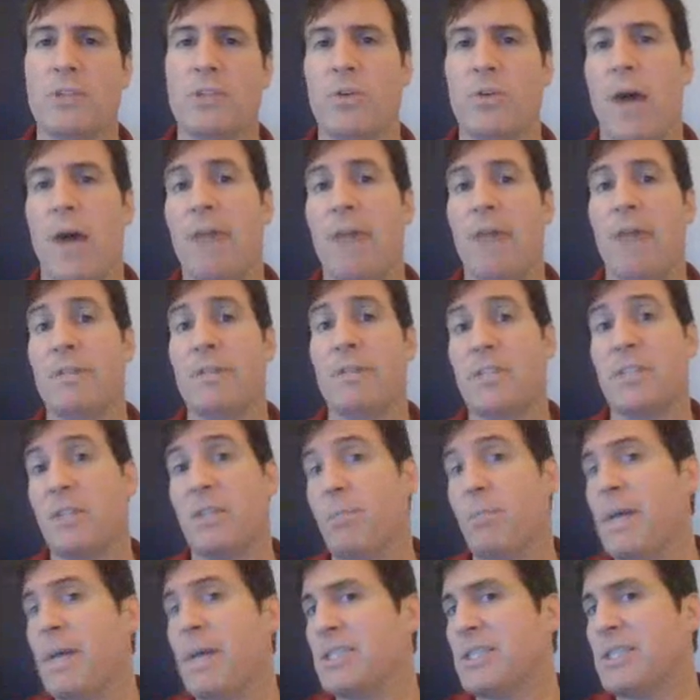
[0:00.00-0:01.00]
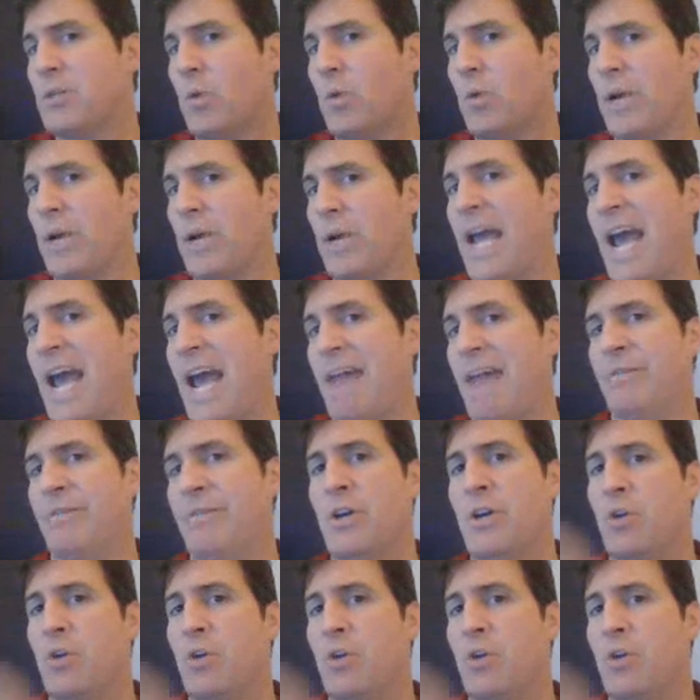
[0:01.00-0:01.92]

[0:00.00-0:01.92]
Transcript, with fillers: So obviously the best score to have